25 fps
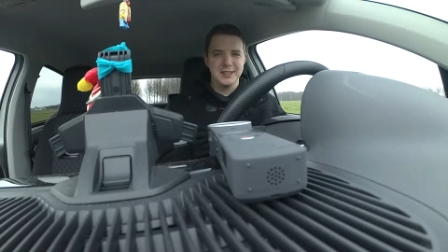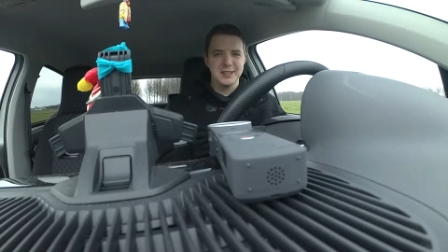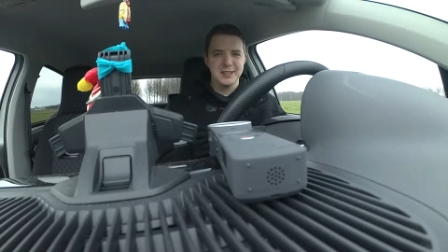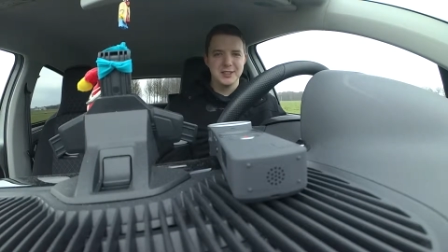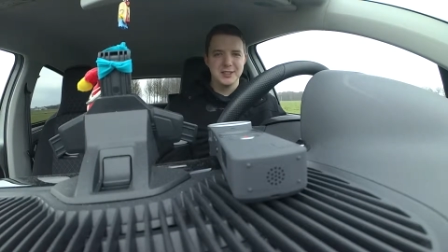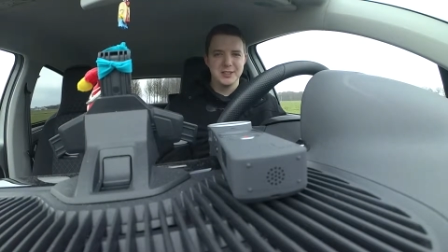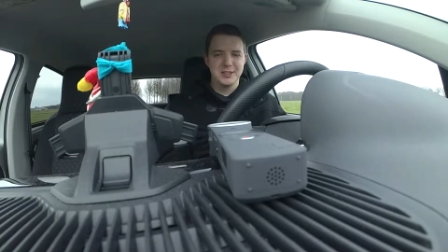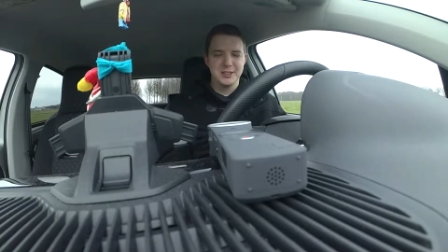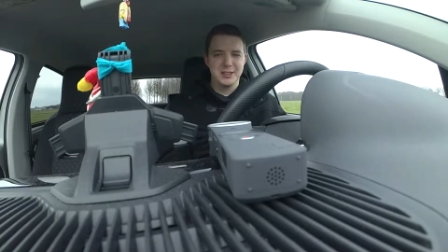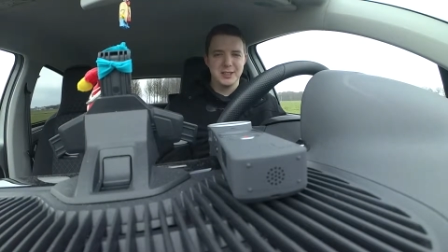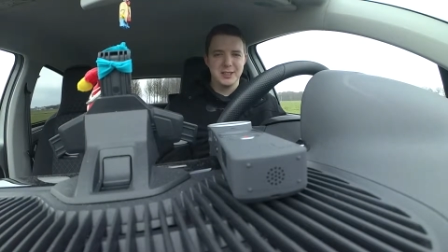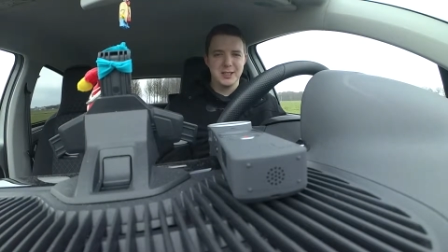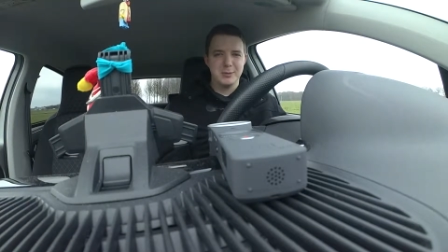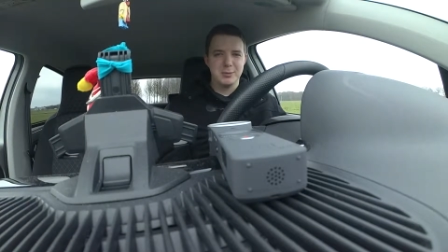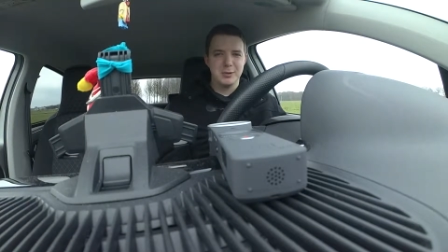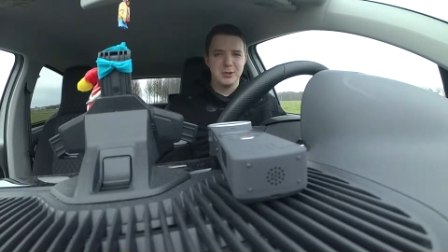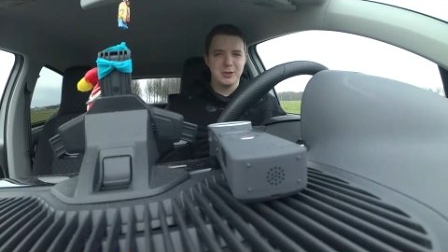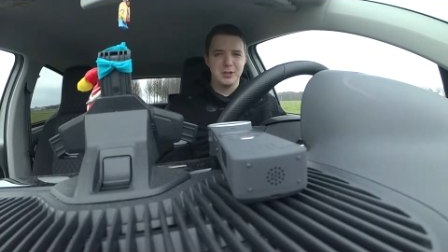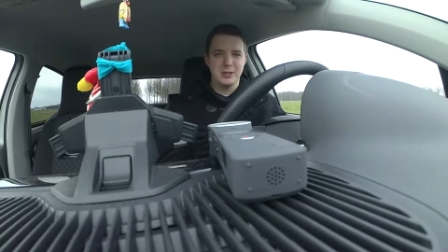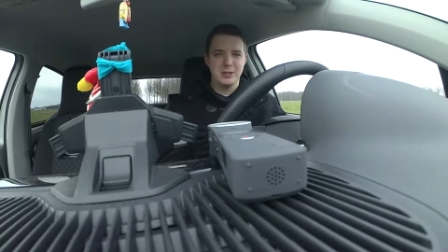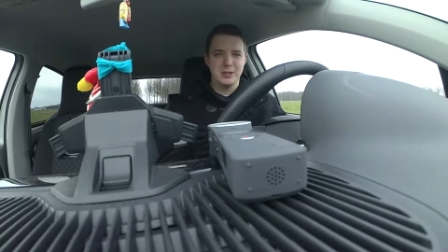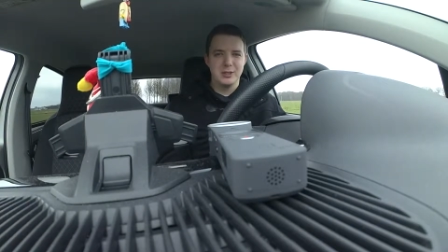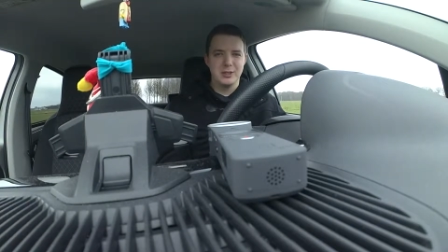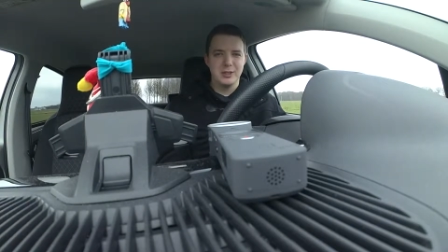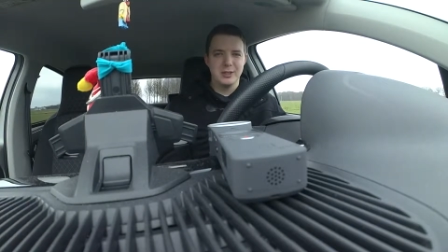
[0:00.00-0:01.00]
that's just
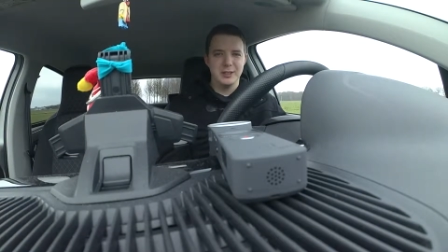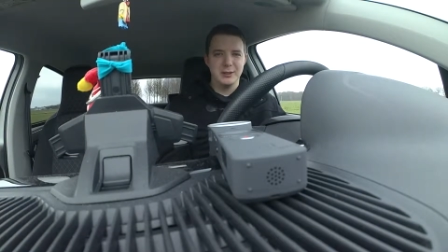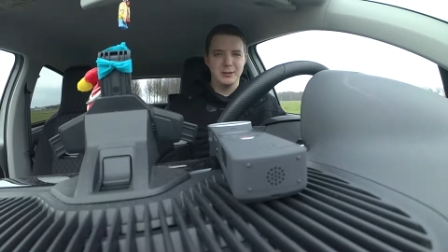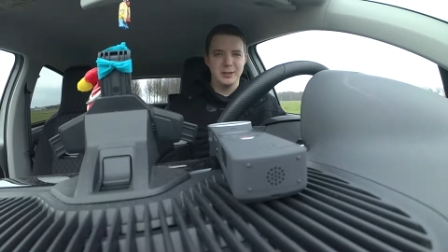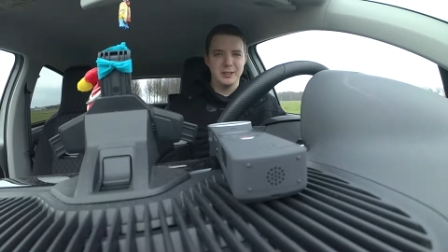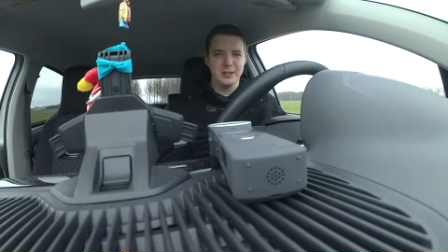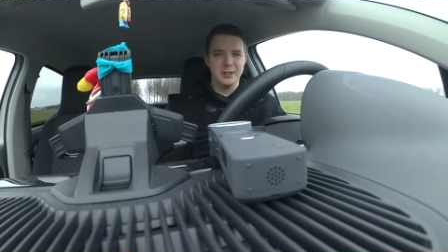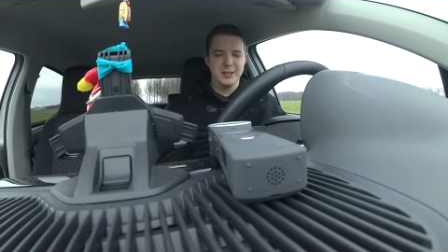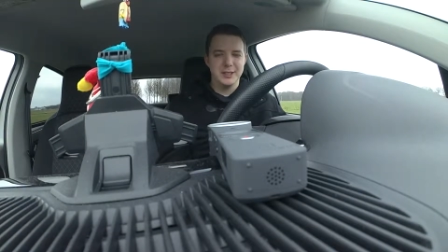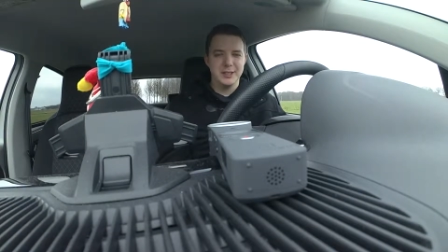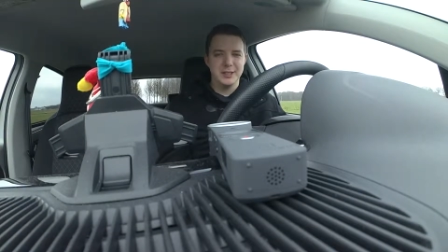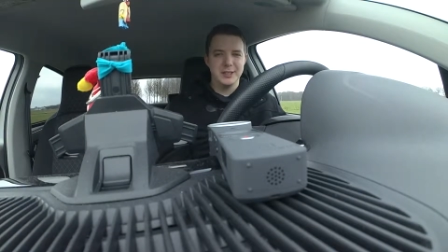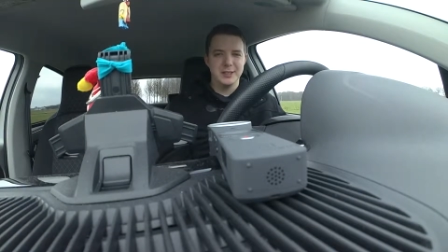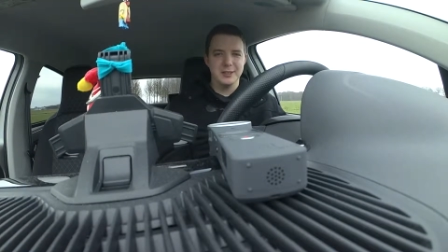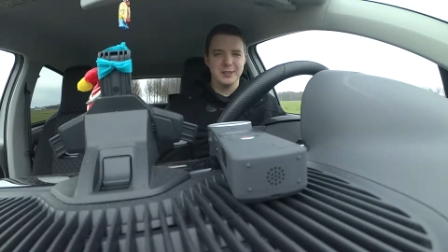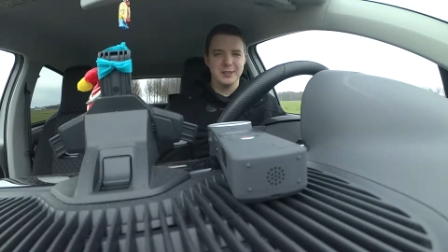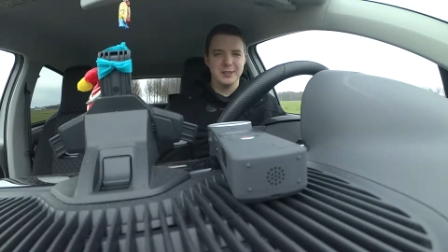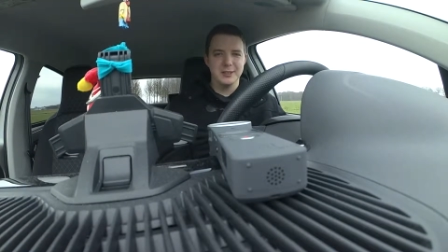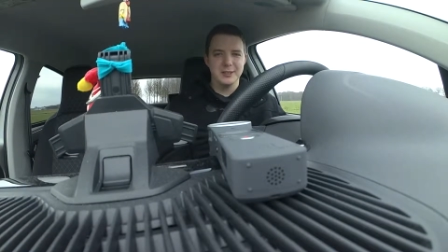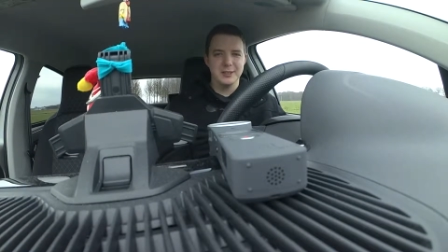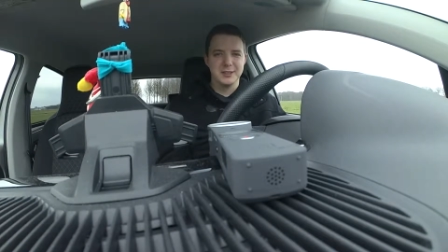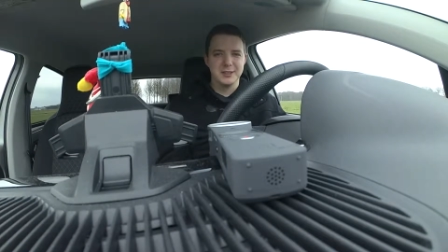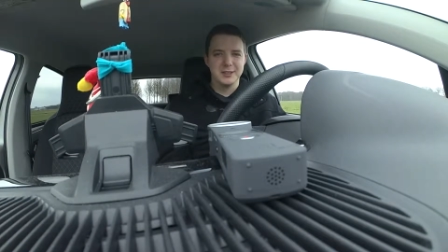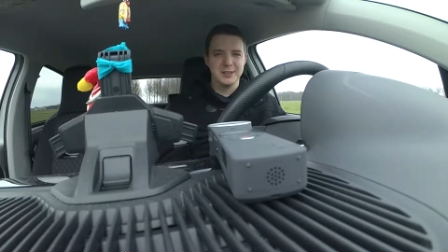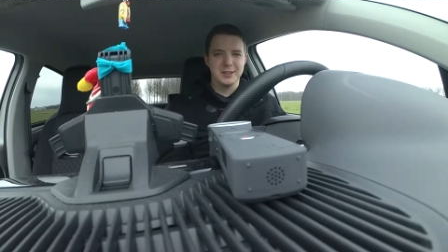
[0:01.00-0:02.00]
absolutely
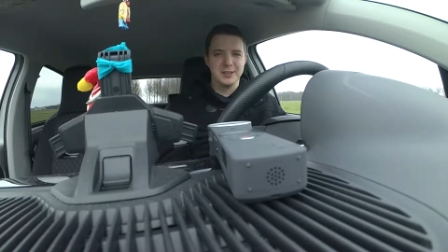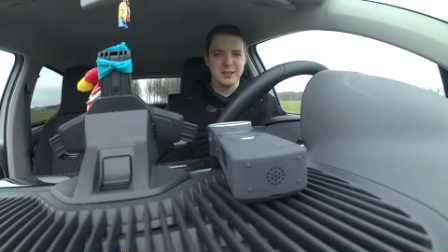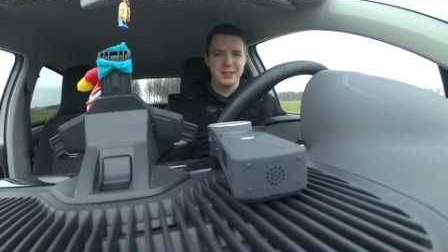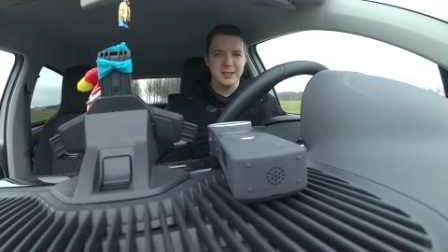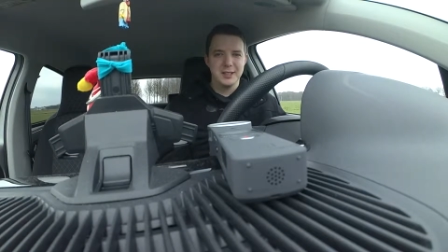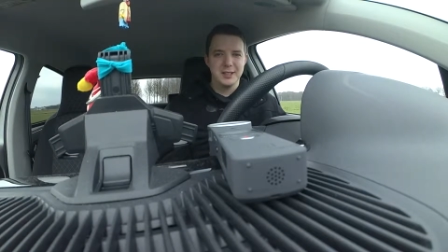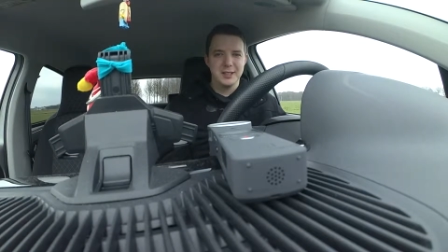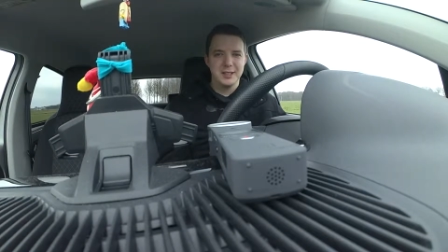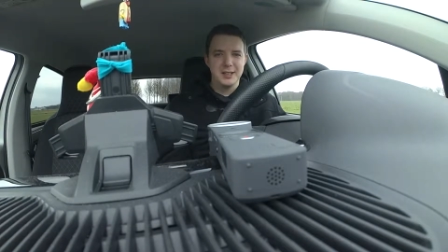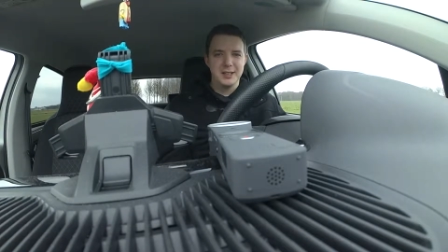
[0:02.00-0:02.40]
ridiculous